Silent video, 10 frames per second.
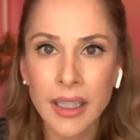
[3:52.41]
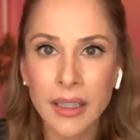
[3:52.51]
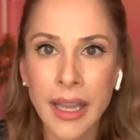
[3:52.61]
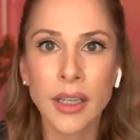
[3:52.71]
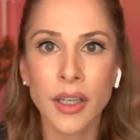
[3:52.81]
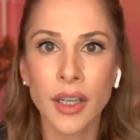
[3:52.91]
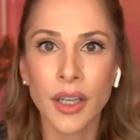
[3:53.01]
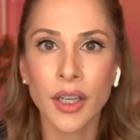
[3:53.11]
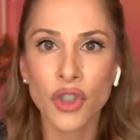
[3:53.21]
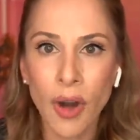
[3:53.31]
Like, oh,
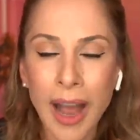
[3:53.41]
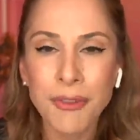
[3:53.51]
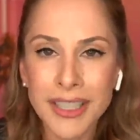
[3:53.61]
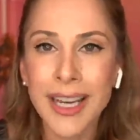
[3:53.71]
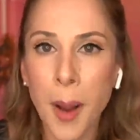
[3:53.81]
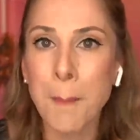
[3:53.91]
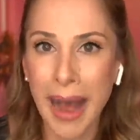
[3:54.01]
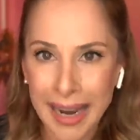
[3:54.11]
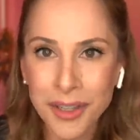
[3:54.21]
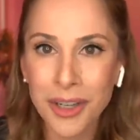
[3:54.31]
we're trafficking we're a
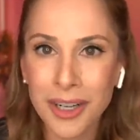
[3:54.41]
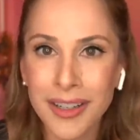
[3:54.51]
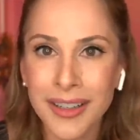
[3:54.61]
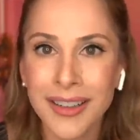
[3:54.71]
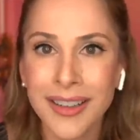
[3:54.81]
minor?